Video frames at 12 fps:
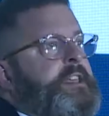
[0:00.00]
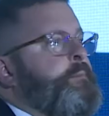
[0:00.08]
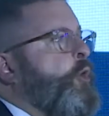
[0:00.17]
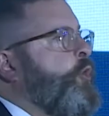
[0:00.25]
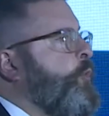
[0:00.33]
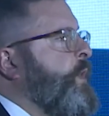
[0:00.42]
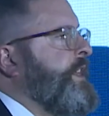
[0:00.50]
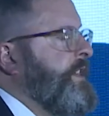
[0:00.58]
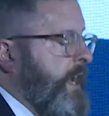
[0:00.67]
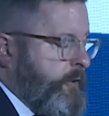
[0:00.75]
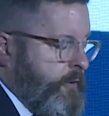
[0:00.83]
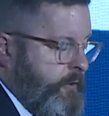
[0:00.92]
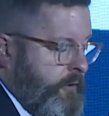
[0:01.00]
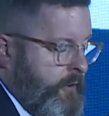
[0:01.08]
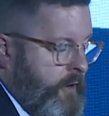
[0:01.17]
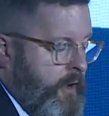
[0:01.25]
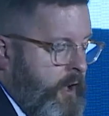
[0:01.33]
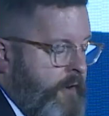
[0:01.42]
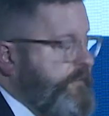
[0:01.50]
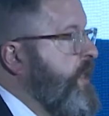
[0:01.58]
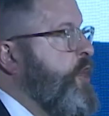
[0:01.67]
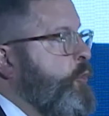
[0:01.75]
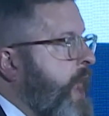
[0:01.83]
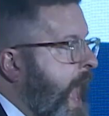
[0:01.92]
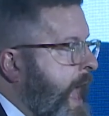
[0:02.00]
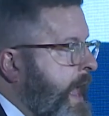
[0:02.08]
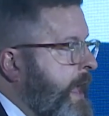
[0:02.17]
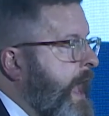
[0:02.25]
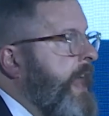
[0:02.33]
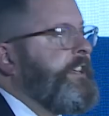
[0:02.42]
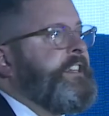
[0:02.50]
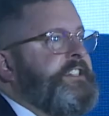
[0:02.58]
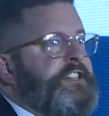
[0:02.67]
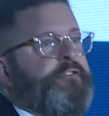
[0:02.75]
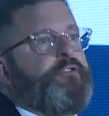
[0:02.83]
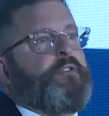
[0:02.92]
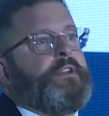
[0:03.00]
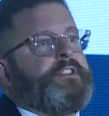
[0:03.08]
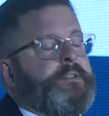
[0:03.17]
ebook retailer of the UK and a different